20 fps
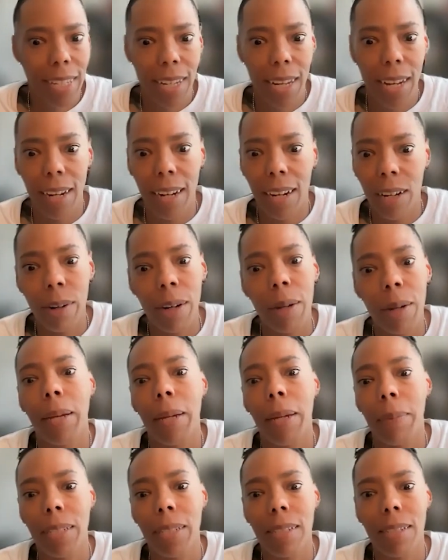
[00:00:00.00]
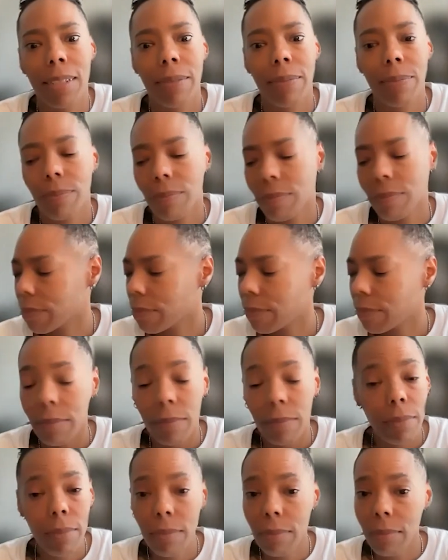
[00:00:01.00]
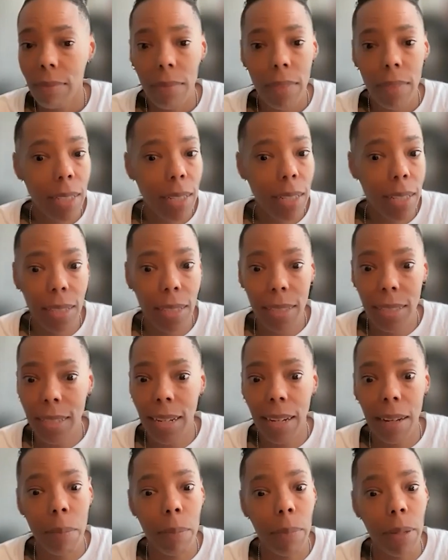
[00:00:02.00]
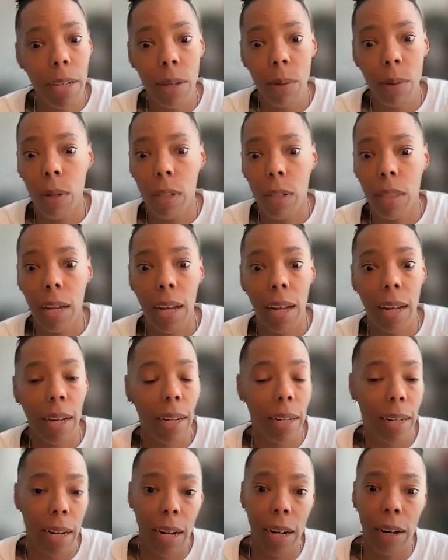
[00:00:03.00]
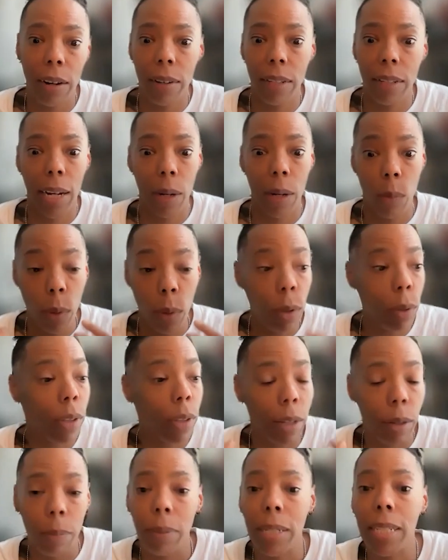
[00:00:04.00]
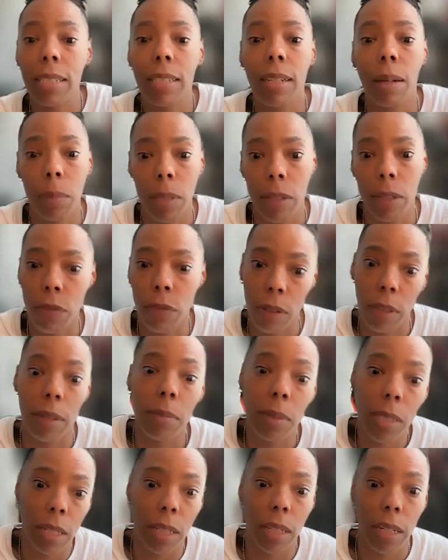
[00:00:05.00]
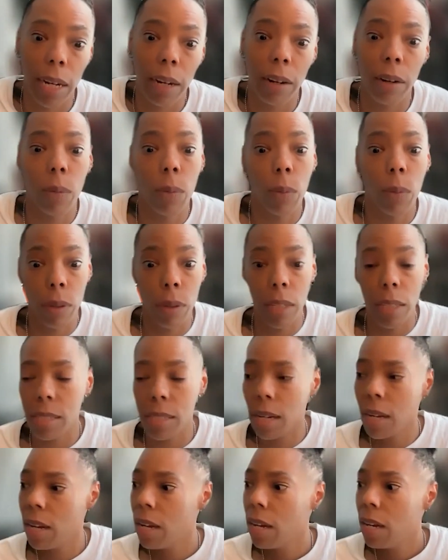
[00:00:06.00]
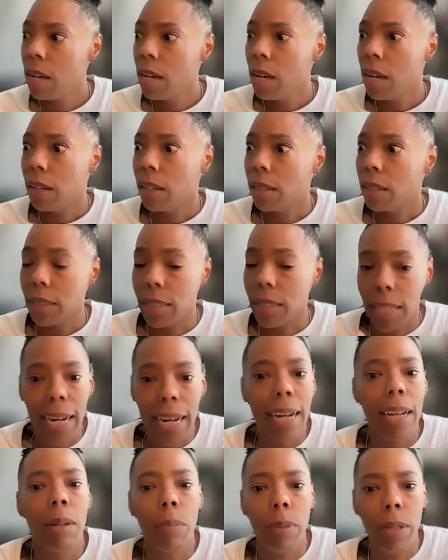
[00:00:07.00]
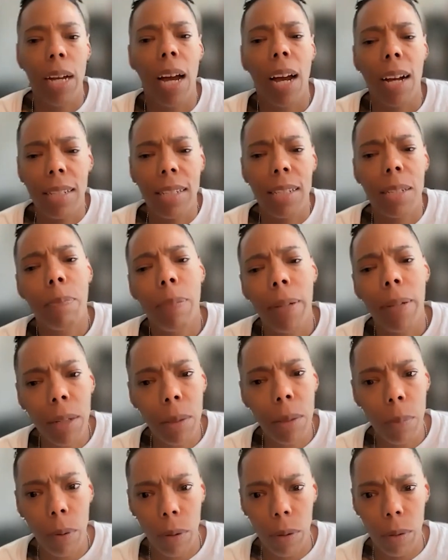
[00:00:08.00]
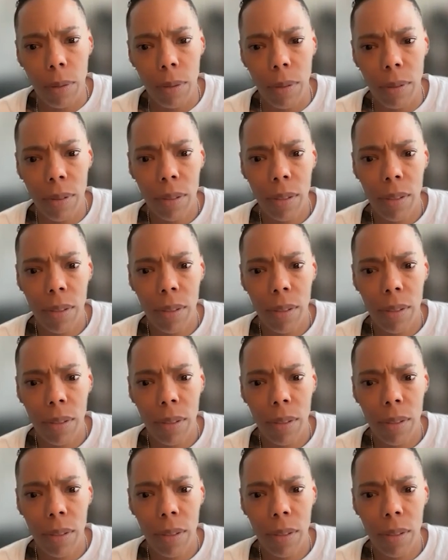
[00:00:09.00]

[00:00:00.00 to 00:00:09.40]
I got grandbabies. This can't be what they inherit. Like, will there be something for them to inherit? Will this land be hospitable?